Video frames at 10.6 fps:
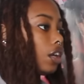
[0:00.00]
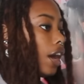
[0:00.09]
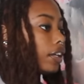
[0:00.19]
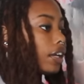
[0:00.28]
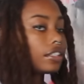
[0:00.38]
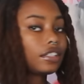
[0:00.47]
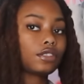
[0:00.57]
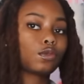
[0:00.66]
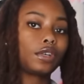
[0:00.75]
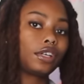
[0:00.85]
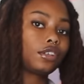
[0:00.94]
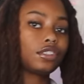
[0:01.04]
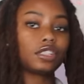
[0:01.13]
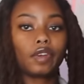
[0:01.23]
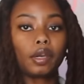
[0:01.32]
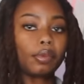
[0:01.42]
I guess that's what
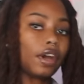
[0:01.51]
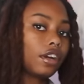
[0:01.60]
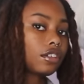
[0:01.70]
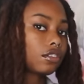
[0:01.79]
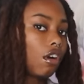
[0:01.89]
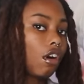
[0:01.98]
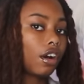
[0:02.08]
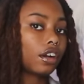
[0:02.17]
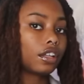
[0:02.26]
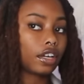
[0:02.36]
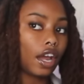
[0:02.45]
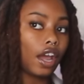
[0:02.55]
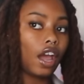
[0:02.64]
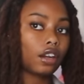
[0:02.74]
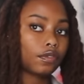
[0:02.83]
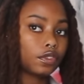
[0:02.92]
energy vampires are. Like, I
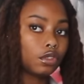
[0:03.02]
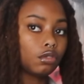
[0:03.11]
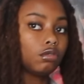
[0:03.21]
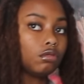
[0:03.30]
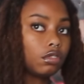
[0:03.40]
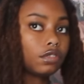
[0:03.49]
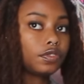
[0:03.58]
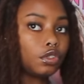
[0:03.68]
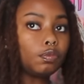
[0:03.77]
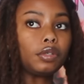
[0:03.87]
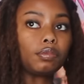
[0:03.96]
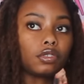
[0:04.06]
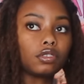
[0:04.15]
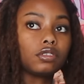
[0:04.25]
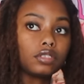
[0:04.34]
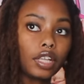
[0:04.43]
had a few
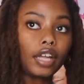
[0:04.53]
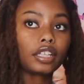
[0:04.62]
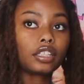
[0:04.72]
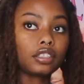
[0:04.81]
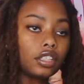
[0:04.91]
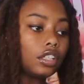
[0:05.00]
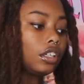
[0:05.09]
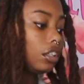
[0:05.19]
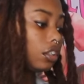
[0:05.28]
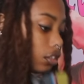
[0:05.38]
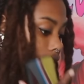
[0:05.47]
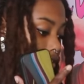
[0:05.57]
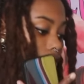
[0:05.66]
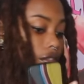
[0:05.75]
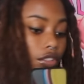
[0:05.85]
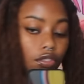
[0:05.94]
people that I can,
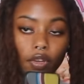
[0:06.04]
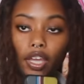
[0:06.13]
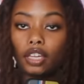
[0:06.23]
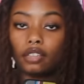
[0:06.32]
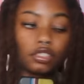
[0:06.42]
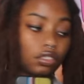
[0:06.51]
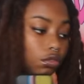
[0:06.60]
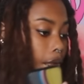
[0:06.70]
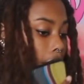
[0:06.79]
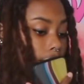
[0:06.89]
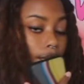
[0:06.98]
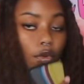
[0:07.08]
on two hands, shoot, probably